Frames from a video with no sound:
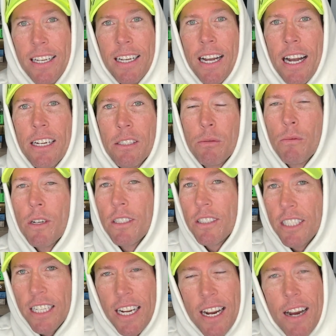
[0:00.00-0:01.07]
I just want to
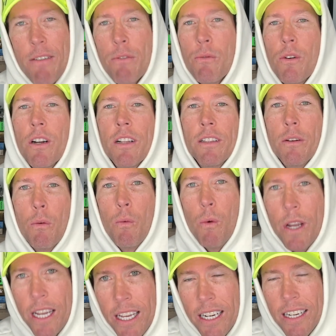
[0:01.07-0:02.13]
see everyone on the
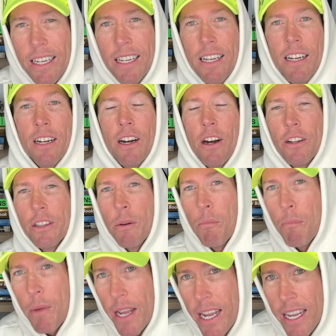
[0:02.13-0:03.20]
win, on the
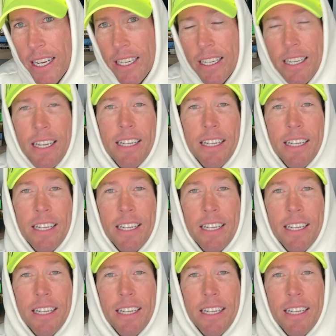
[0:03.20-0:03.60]
mend.